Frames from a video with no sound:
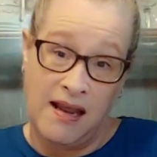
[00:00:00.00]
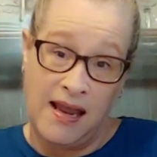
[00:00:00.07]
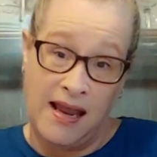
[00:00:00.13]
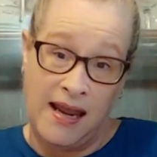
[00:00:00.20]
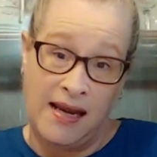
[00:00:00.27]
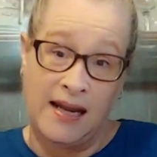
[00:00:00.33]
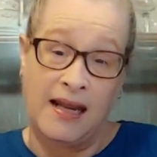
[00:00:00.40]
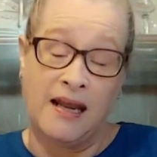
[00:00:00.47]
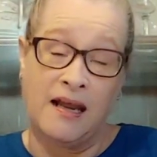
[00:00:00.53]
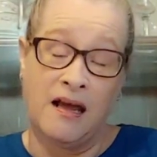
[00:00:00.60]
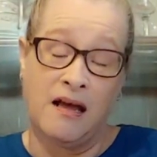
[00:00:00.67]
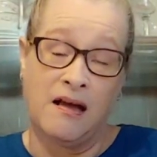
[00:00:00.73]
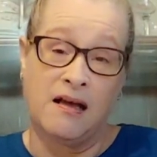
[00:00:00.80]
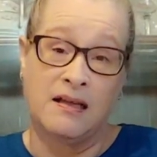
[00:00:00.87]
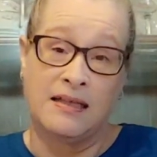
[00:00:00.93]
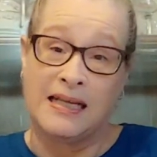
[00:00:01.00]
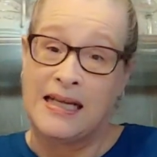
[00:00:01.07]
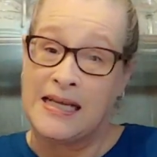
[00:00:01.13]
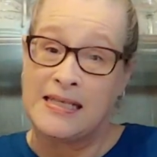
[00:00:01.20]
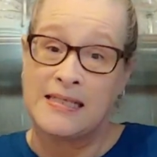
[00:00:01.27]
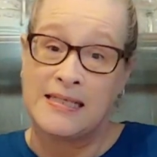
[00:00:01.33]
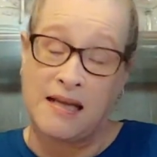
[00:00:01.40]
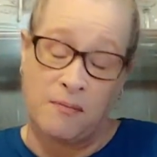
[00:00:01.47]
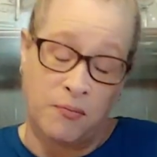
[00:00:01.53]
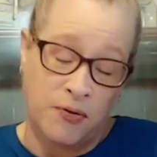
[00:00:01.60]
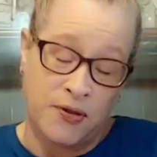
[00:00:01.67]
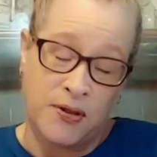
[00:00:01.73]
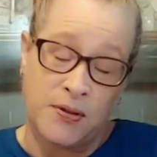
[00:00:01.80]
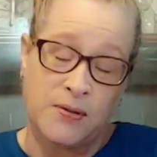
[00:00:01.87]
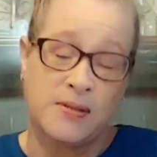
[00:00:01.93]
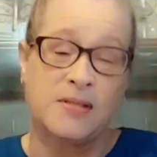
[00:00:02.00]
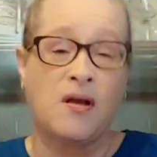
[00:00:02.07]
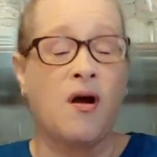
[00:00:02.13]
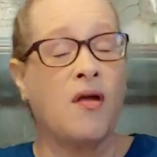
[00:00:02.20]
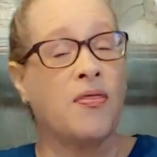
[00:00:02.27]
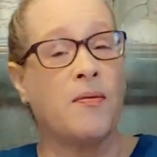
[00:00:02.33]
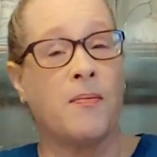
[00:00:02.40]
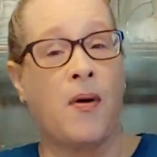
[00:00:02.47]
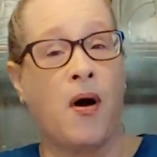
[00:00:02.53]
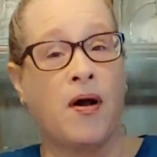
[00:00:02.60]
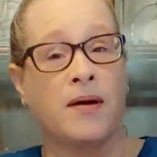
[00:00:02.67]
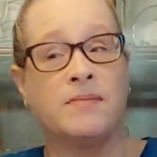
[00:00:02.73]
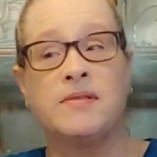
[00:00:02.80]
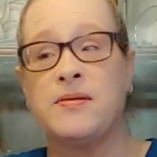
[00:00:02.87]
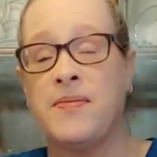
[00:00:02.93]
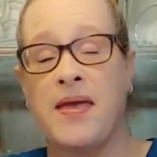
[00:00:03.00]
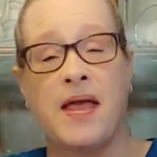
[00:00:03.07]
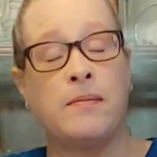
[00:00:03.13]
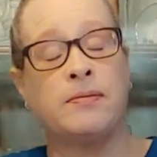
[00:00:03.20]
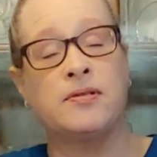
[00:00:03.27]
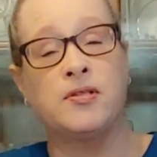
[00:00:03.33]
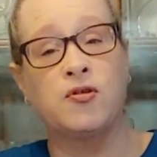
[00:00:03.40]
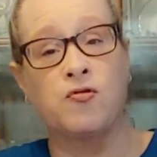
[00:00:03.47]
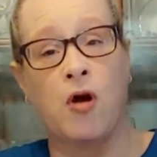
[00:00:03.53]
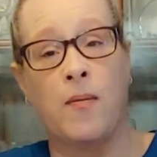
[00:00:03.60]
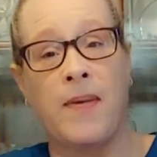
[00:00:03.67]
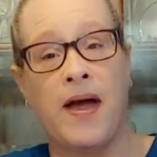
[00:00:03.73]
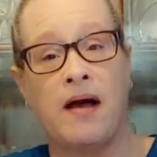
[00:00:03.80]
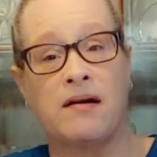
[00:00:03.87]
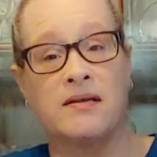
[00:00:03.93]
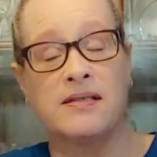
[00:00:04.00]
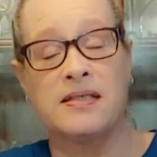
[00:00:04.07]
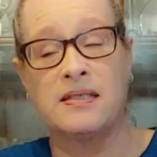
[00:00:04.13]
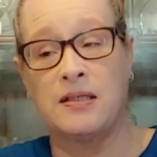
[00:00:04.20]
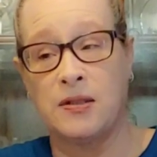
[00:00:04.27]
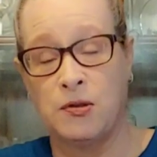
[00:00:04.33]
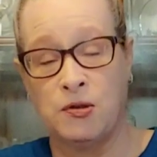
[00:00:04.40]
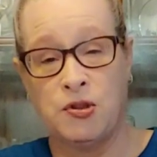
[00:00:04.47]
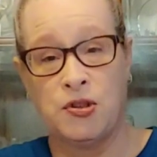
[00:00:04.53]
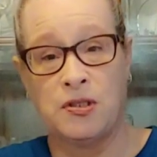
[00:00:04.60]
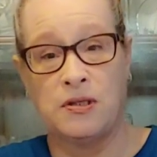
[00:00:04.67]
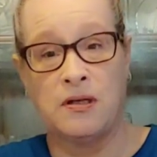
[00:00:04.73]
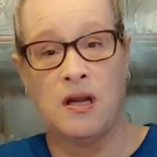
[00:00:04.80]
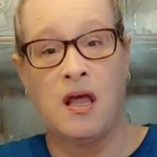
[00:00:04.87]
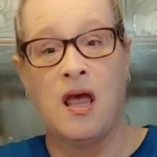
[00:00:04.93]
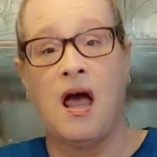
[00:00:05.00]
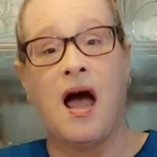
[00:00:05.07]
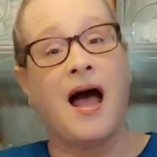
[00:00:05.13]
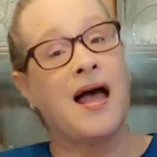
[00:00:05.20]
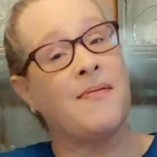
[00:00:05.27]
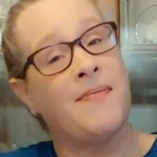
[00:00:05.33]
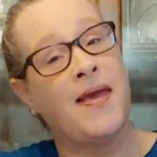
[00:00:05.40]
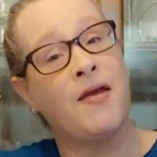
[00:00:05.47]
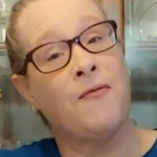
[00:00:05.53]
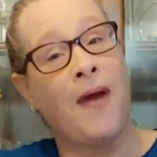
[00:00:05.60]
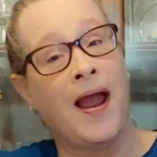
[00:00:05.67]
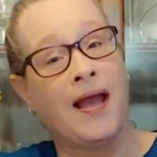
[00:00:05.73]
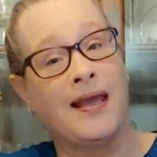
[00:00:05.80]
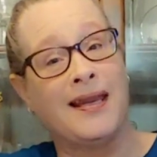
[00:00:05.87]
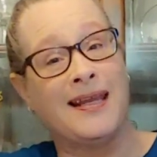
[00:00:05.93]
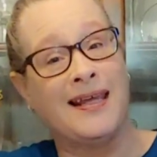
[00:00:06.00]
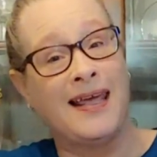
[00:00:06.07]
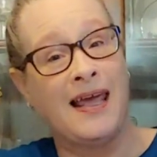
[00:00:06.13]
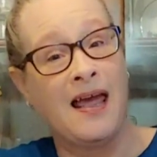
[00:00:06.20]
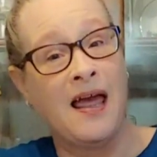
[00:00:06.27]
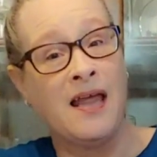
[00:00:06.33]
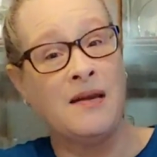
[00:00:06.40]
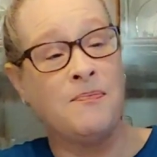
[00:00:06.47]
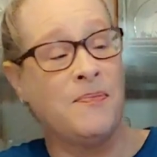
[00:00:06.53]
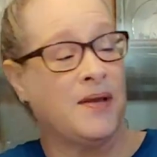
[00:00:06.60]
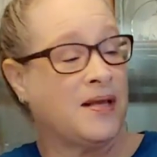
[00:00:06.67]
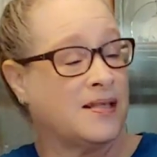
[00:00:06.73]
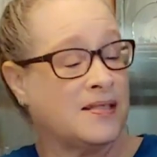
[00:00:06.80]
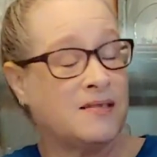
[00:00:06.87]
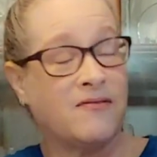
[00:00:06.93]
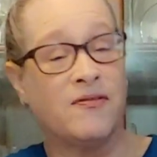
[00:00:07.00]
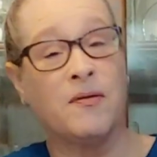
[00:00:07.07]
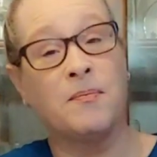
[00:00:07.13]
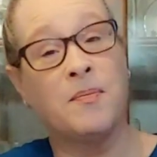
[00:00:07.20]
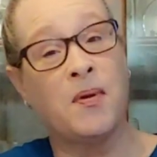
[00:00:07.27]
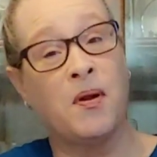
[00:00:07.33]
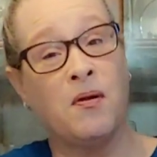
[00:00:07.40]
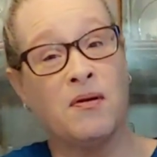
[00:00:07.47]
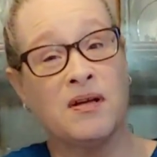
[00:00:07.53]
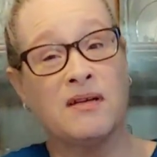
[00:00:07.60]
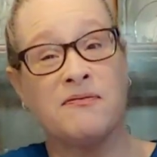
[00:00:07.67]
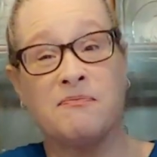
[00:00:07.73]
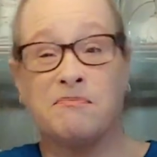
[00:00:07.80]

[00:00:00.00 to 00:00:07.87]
any lees that produce on the bottom to be able to drop out of solution. I may rack it again because of the bulk,